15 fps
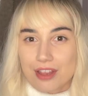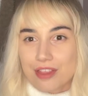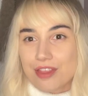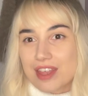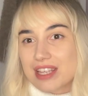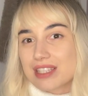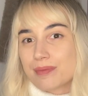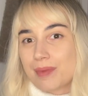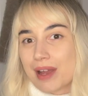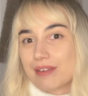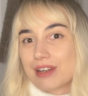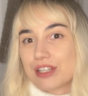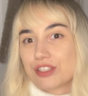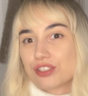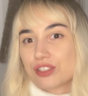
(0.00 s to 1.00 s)
This
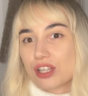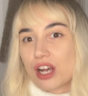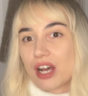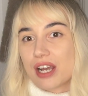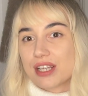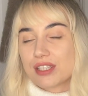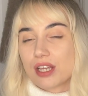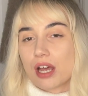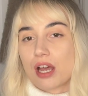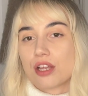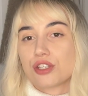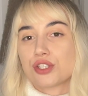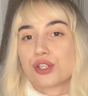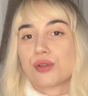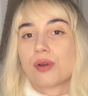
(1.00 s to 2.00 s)
marriage tied
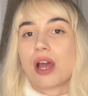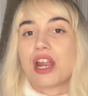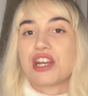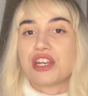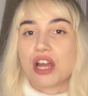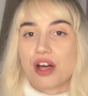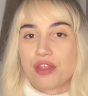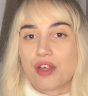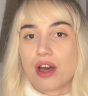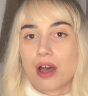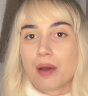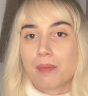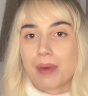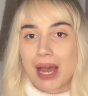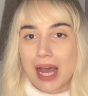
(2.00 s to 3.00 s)
her to
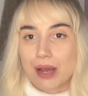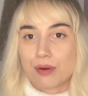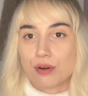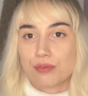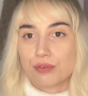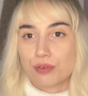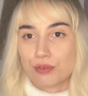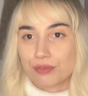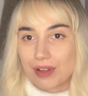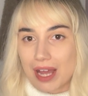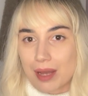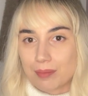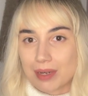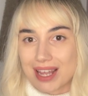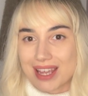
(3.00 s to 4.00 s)
another powerful
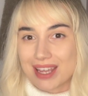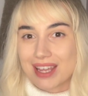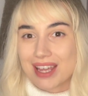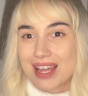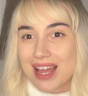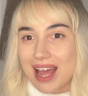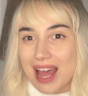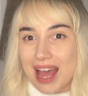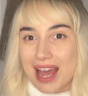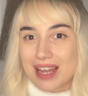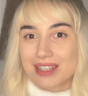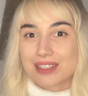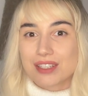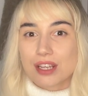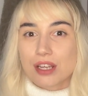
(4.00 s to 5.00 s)
family
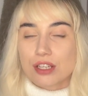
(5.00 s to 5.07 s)
and